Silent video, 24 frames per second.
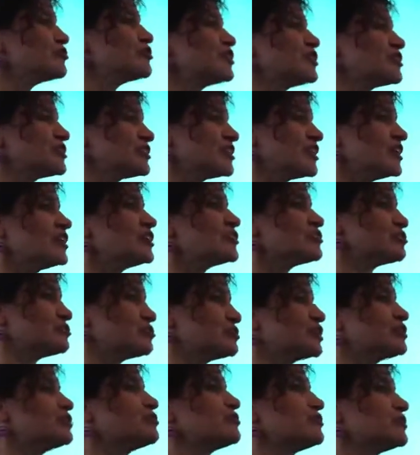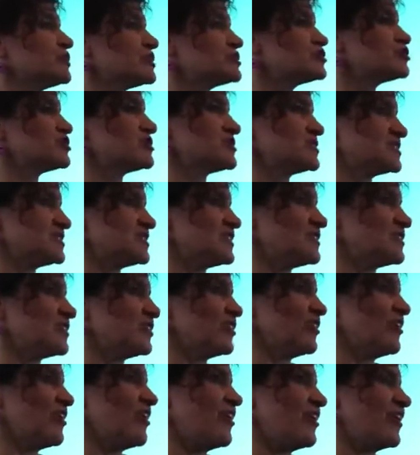look at through the conditions that
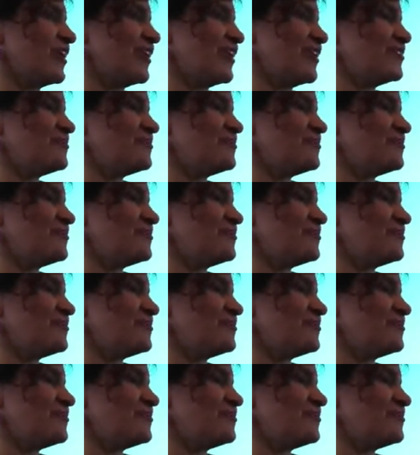there are.